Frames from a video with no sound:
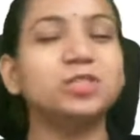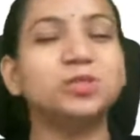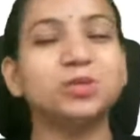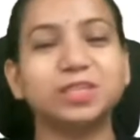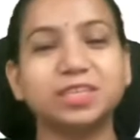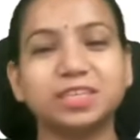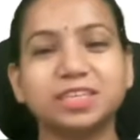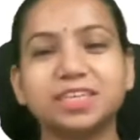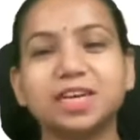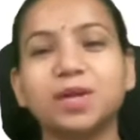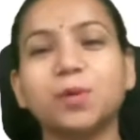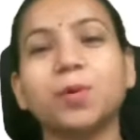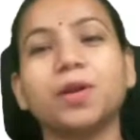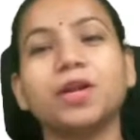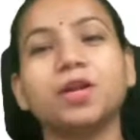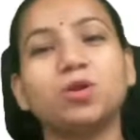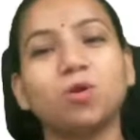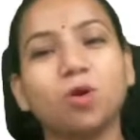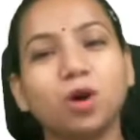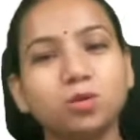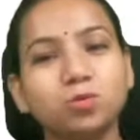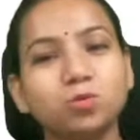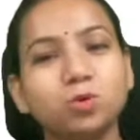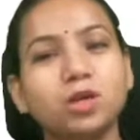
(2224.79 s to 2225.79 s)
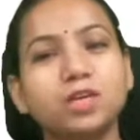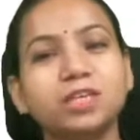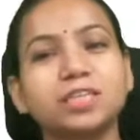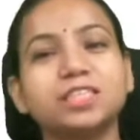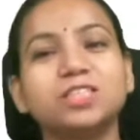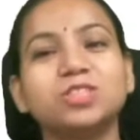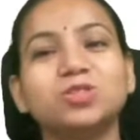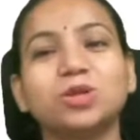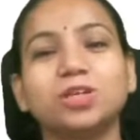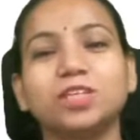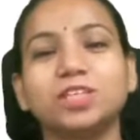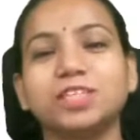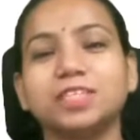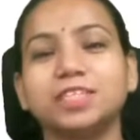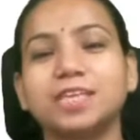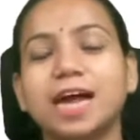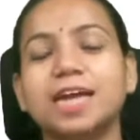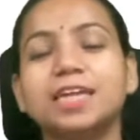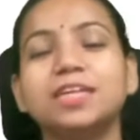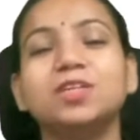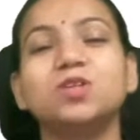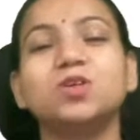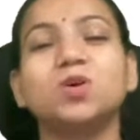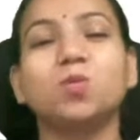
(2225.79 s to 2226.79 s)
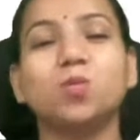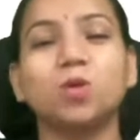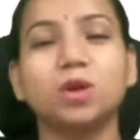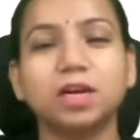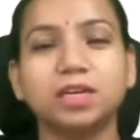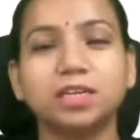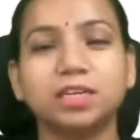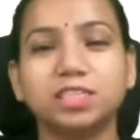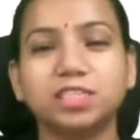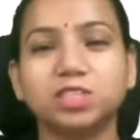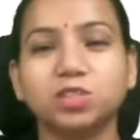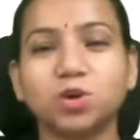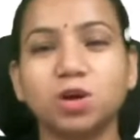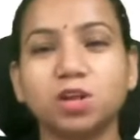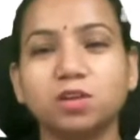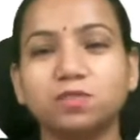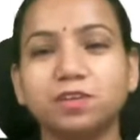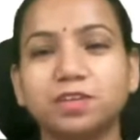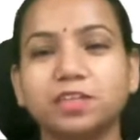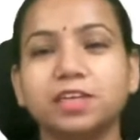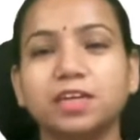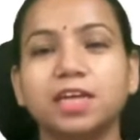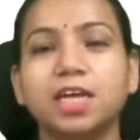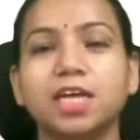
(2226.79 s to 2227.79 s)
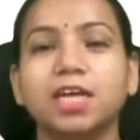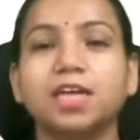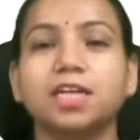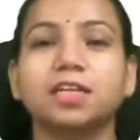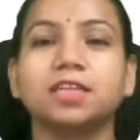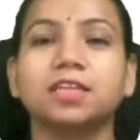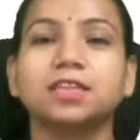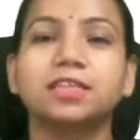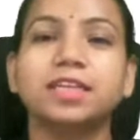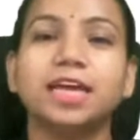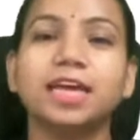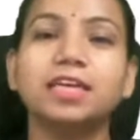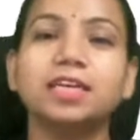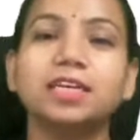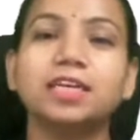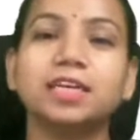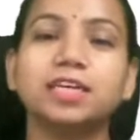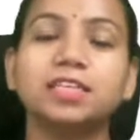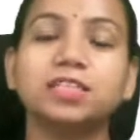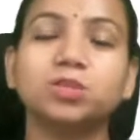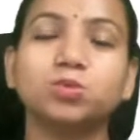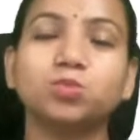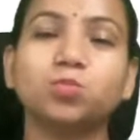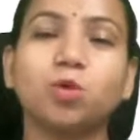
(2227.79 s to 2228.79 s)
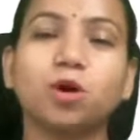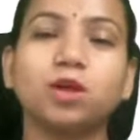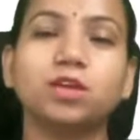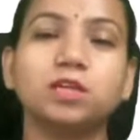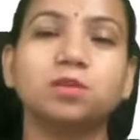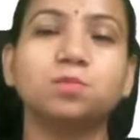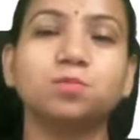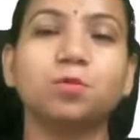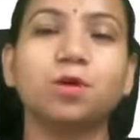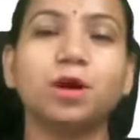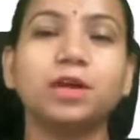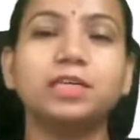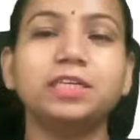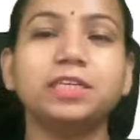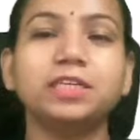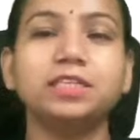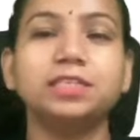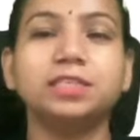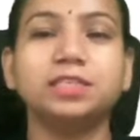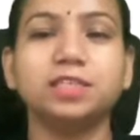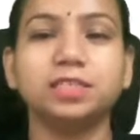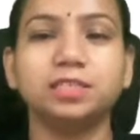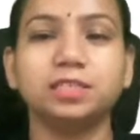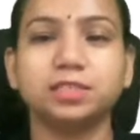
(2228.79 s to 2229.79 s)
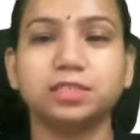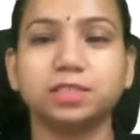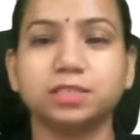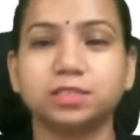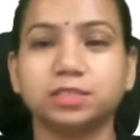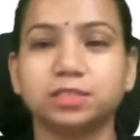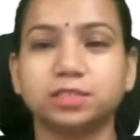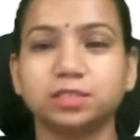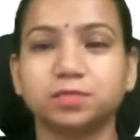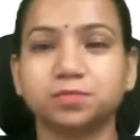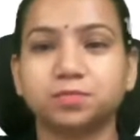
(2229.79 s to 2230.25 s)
So you can write when a non-volatile solute is added to a volatile solvent, then its boiling point increases.